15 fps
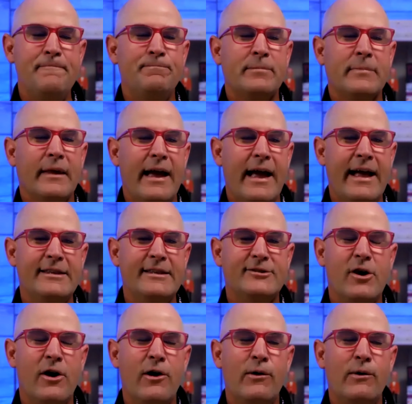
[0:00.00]
And
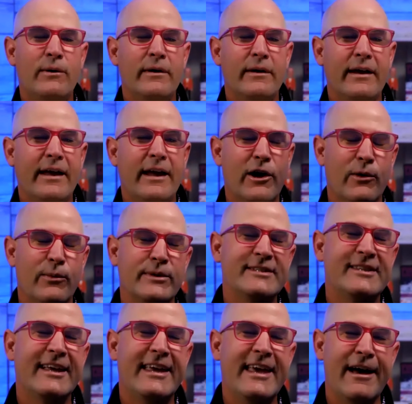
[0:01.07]
so here was the
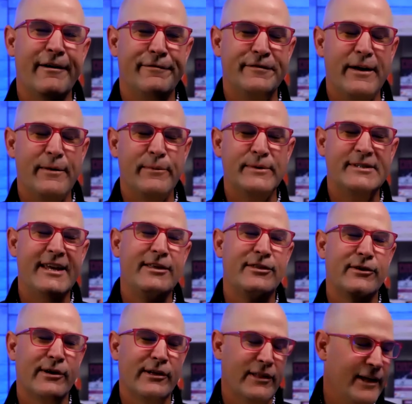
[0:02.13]
gift. It was
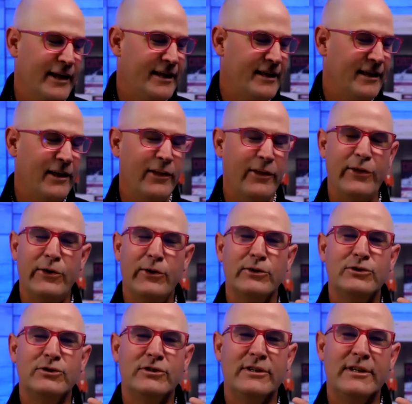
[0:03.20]
either like a
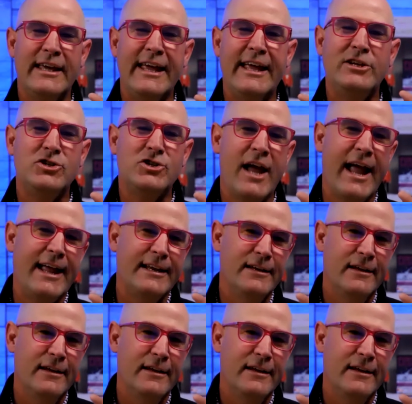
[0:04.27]
little keychain,